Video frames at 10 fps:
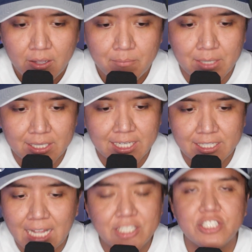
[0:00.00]

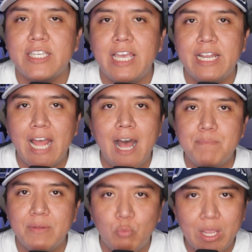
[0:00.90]
But that just can't
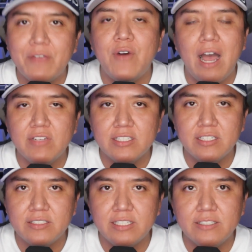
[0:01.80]
happen week 5 into
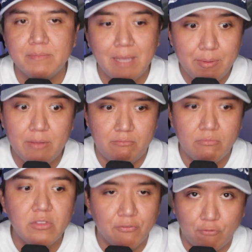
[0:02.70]
the season. Maybe
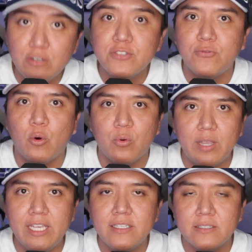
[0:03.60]
the first 4
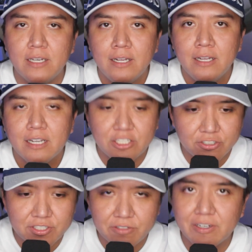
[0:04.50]
weeks because
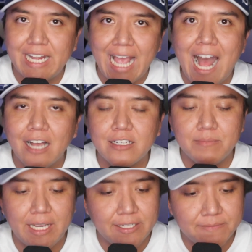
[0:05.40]
you're still getting
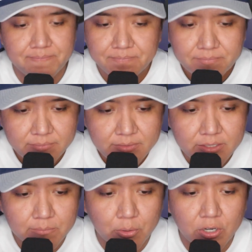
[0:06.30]
acclimated.
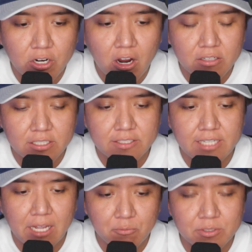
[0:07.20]
But regardless,
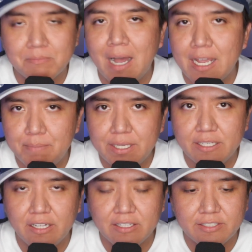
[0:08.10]
that was my
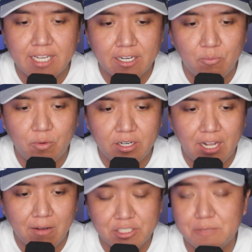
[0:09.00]
opinion on the second one.
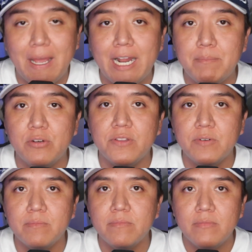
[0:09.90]
I was just mad at both of
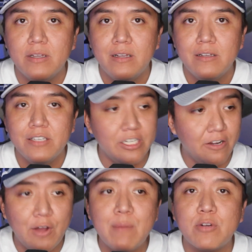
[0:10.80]
them.
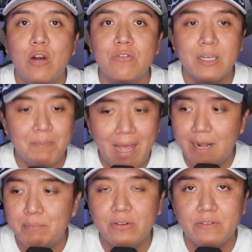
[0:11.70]
If I'm coach, I'm mad
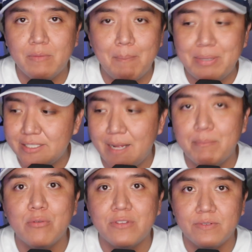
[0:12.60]
at both of them. I'm pissed at
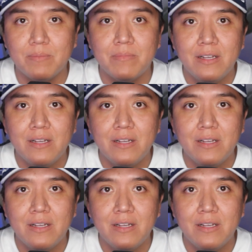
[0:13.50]
both of them.